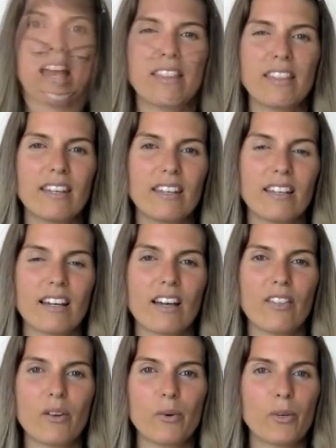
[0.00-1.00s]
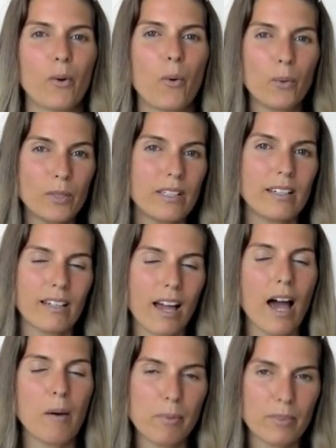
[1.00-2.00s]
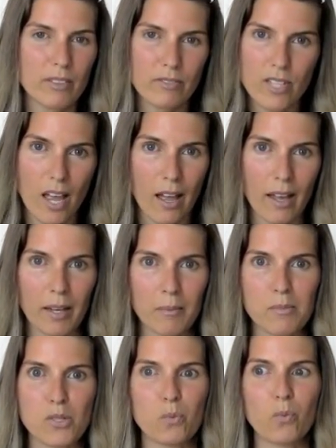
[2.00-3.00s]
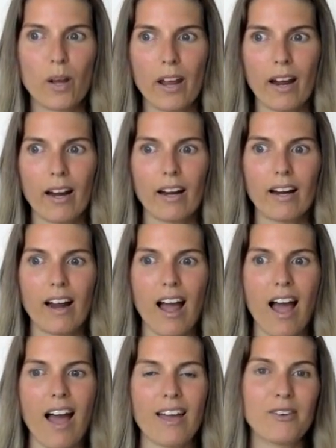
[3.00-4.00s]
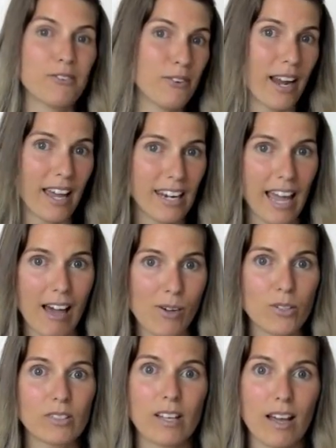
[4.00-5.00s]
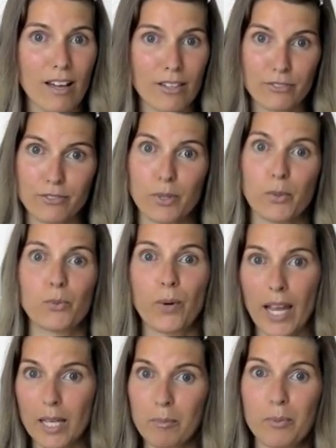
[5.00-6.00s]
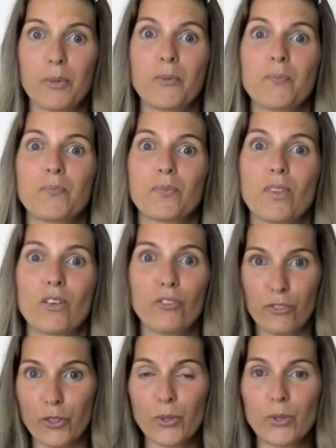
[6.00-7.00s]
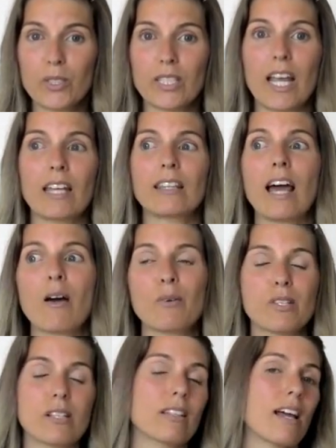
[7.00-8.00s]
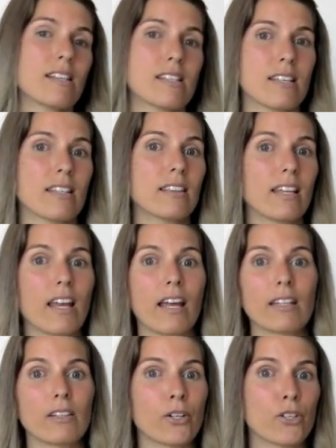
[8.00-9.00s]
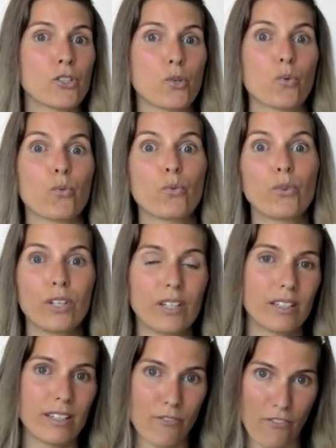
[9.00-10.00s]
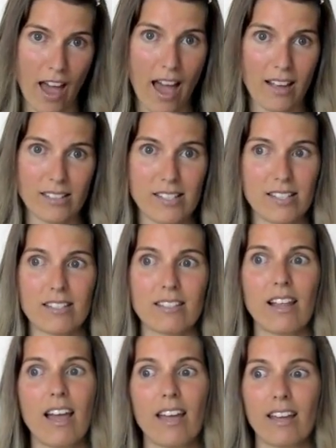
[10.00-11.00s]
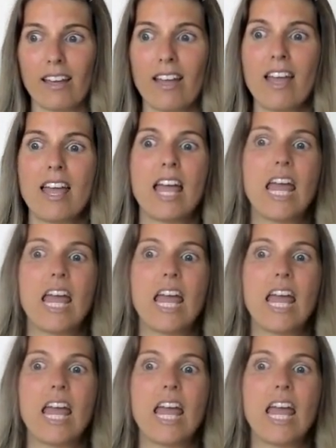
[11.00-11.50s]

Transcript: I think there were only a couple of times where I ran out of ripe fruit, and that was a lesson that I learned really fast. Like,